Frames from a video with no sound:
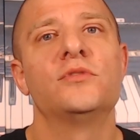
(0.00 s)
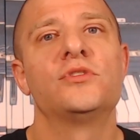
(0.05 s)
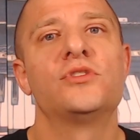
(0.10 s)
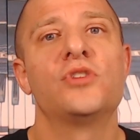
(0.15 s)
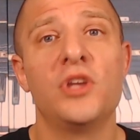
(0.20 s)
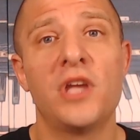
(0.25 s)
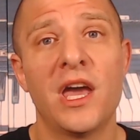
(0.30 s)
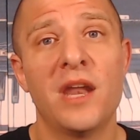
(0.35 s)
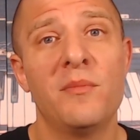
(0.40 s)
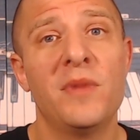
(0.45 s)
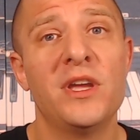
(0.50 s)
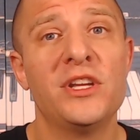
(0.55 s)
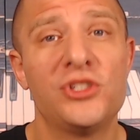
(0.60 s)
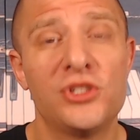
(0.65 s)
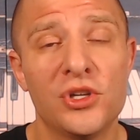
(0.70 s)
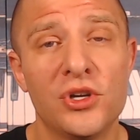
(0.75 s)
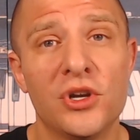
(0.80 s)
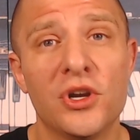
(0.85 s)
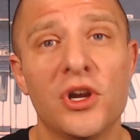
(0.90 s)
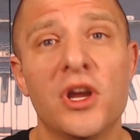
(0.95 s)
So you got to make
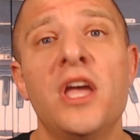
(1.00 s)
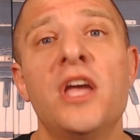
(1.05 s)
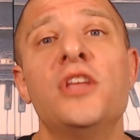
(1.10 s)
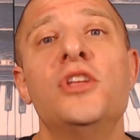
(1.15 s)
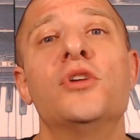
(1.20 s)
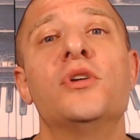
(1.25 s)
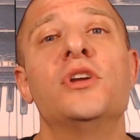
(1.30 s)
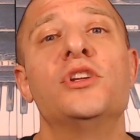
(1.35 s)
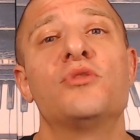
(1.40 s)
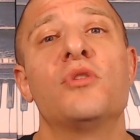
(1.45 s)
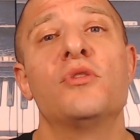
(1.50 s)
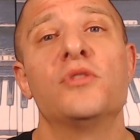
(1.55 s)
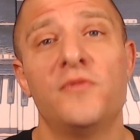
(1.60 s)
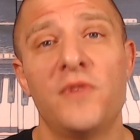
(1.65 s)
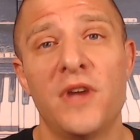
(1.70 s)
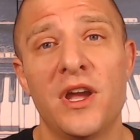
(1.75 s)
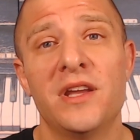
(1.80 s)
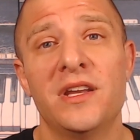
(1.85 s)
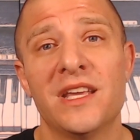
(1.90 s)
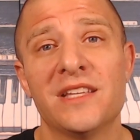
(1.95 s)
sure your intro is
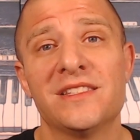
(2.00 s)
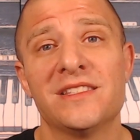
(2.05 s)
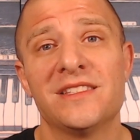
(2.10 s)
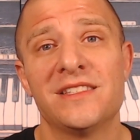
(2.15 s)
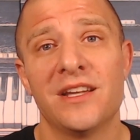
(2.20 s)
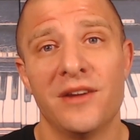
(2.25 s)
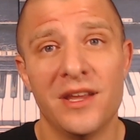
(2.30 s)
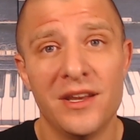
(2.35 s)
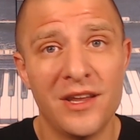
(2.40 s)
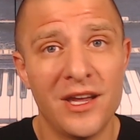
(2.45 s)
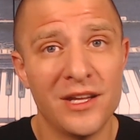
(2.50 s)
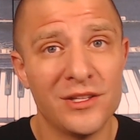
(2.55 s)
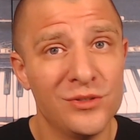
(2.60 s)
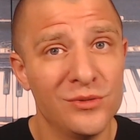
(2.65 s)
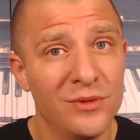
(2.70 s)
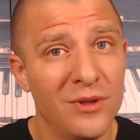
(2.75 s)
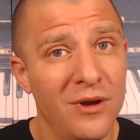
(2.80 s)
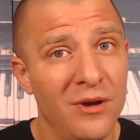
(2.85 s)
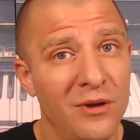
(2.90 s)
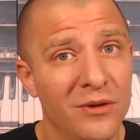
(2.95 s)
very necessary and not
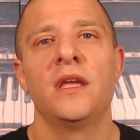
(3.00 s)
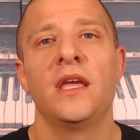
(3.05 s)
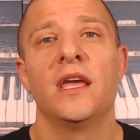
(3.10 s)
too long.